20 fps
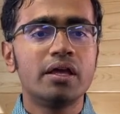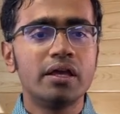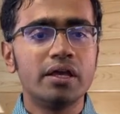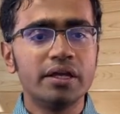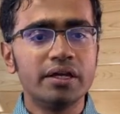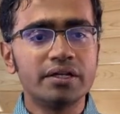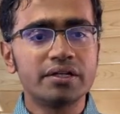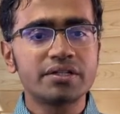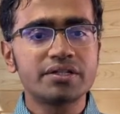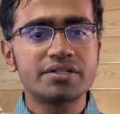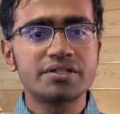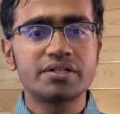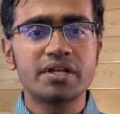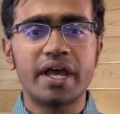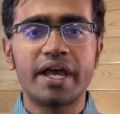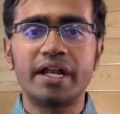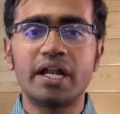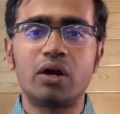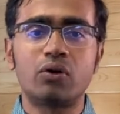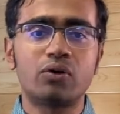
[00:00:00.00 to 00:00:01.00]
Here's
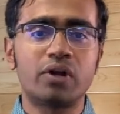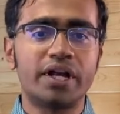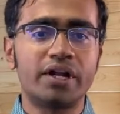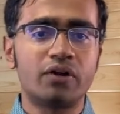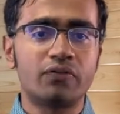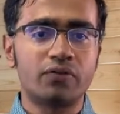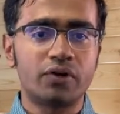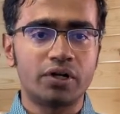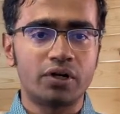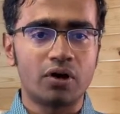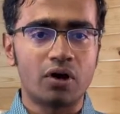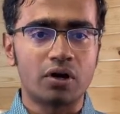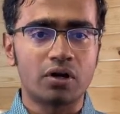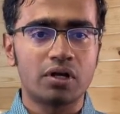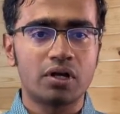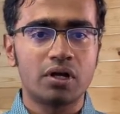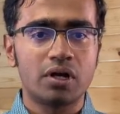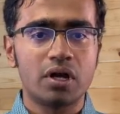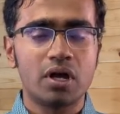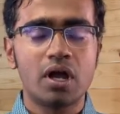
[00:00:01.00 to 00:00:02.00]
an outline of our
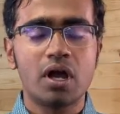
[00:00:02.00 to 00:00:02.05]
talk.